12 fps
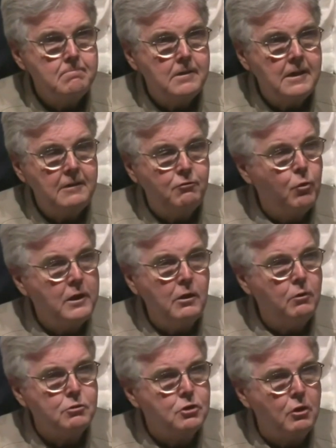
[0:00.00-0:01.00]
And if we
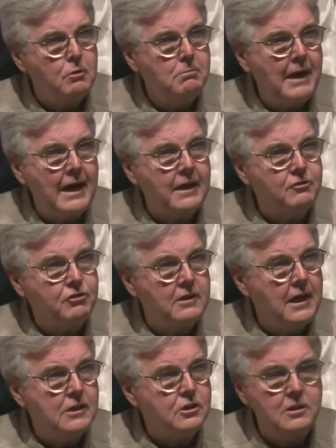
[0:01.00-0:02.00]
don't turn back as a
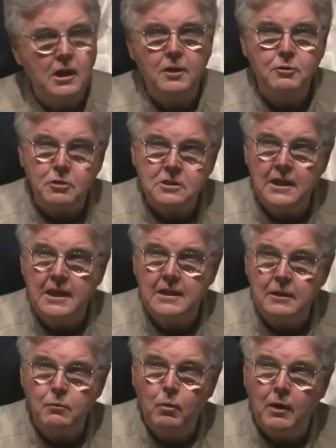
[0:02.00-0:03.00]
nation to
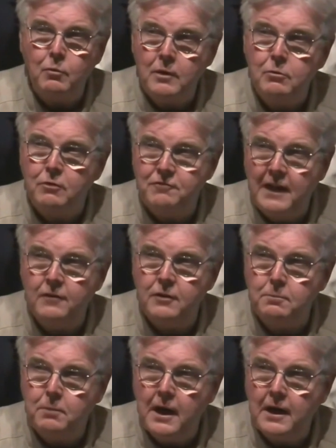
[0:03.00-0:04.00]
understanding what we were founded
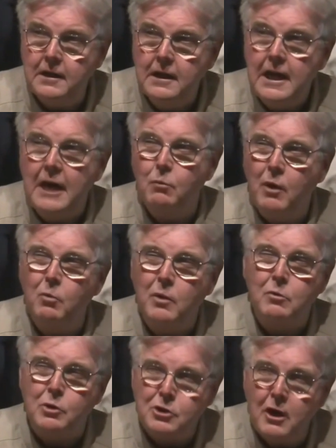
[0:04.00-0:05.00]
upon and what we
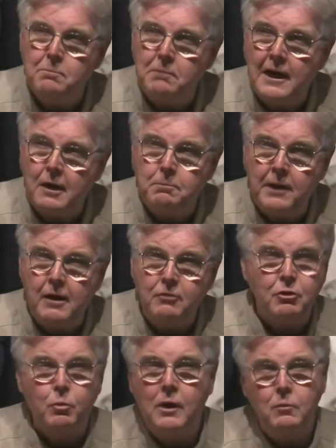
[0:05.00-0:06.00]
were taught by our parents
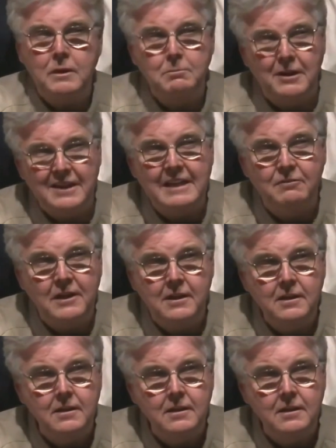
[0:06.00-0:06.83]
and what we believe in,